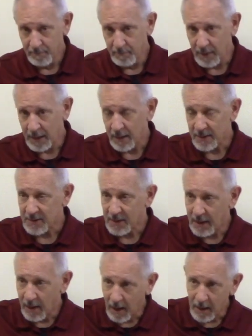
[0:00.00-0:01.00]
Because
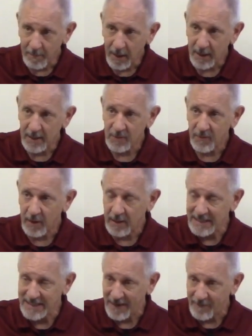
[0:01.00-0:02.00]
God, by His
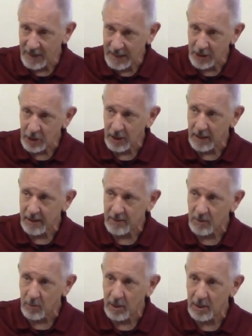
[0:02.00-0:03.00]
very definition,
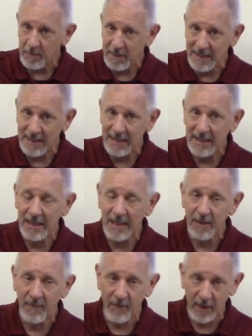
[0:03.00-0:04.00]
is going to be the
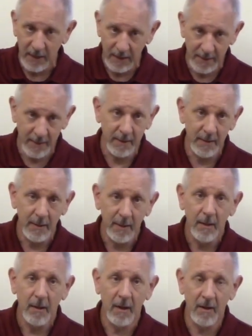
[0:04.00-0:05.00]
infinite
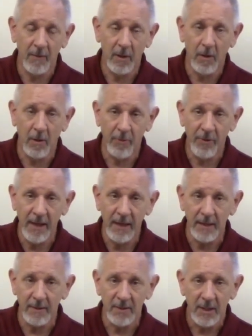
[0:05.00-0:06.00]
of all
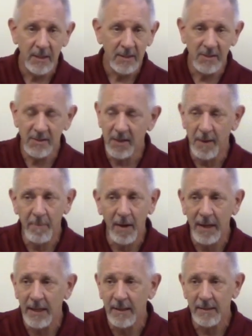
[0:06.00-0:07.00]
things.
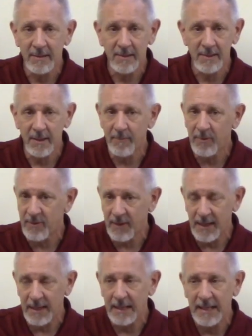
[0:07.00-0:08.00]

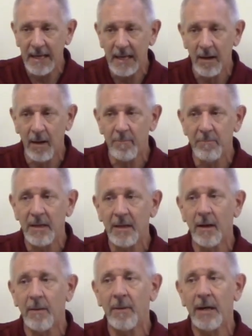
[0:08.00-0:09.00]
Something cannot
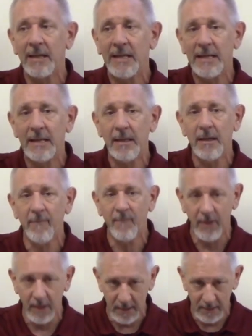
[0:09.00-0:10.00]
become the
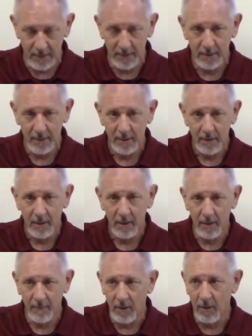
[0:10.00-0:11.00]
infinite
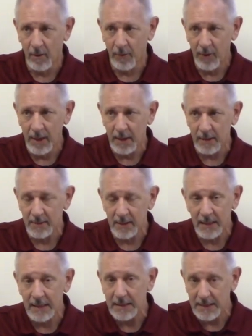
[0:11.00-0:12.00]
of all things.
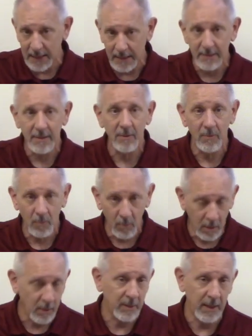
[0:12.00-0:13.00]
It doesn't
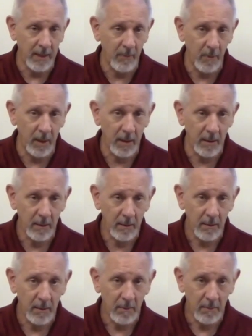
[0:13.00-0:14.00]
work that way,
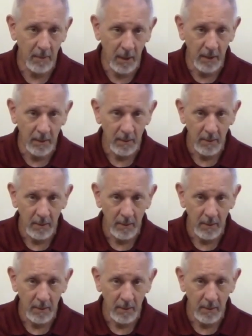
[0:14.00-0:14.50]
right?